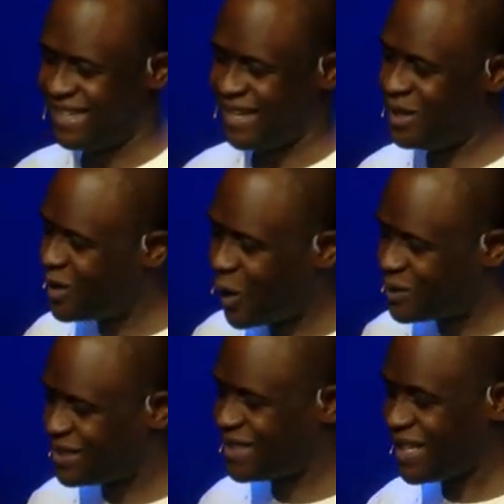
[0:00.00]
In your
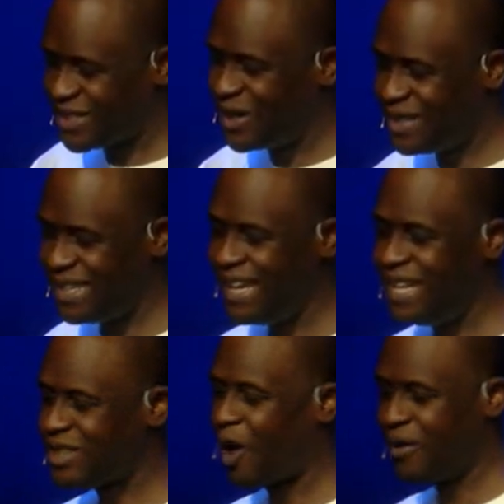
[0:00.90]
notes, it says, good
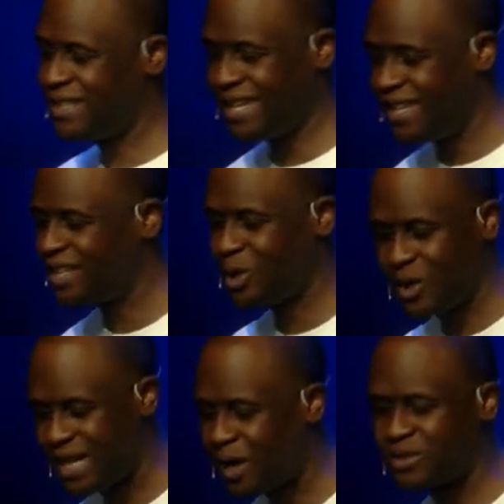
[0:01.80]
deeds are intended to
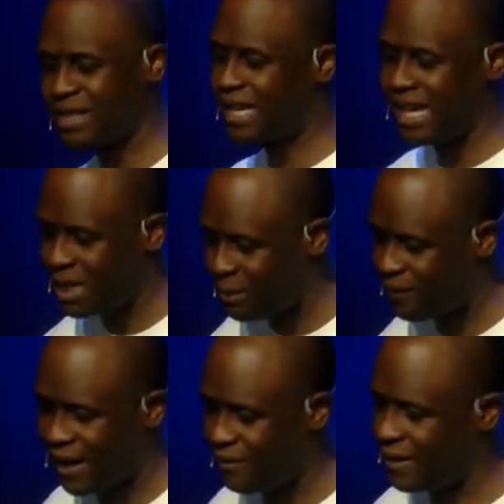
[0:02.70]
announce the kingdom
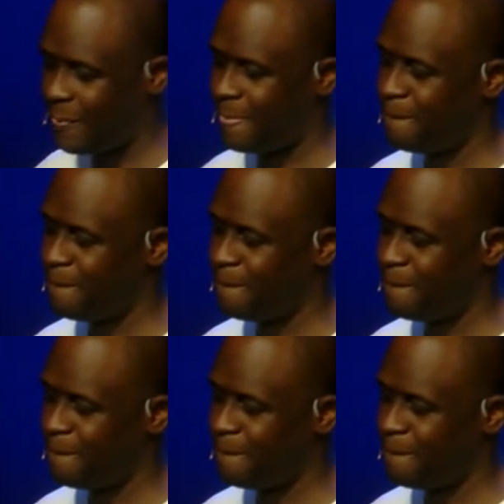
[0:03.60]
of heaven,